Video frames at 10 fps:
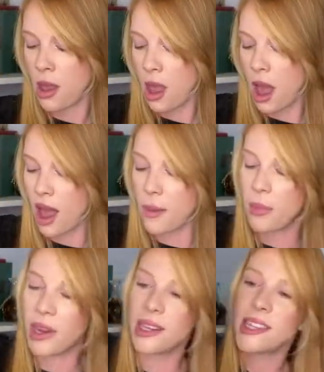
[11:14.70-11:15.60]

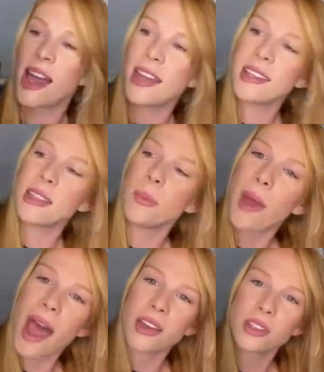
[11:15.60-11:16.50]
But it ties in the
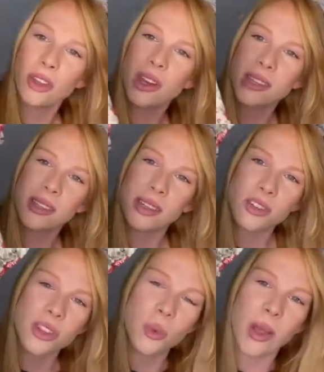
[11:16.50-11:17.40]
back so you can
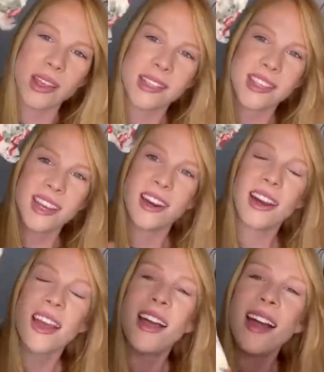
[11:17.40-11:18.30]
cinch the waist here.
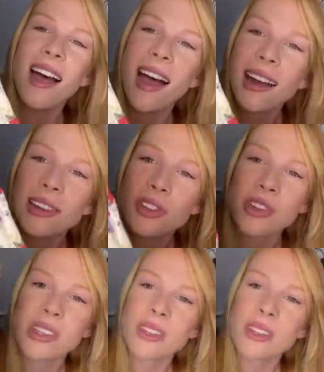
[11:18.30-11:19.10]
And it's just